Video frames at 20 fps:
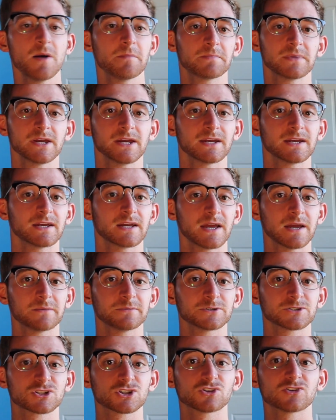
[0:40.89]
being
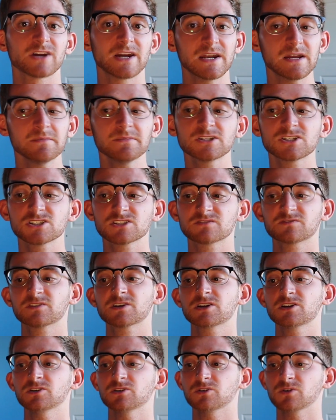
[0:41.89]
able to create images for
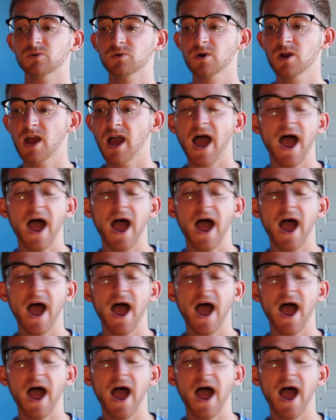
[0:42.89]
you,